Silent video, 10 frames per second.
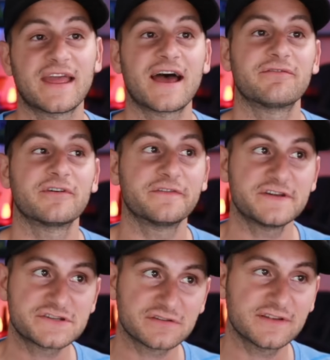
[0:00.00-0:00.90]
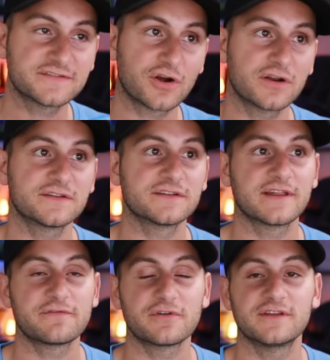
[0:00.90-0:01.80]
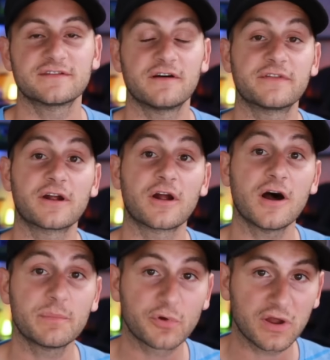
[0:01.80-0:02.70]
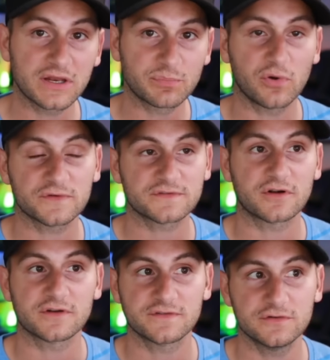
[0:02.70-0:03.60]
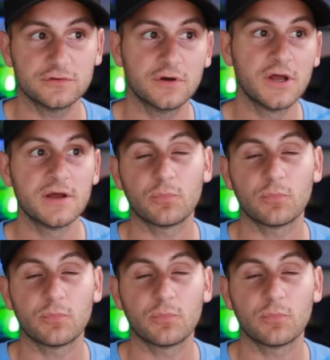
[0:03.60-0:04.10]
they have officially started deliveries of their upgraded Polestar 2.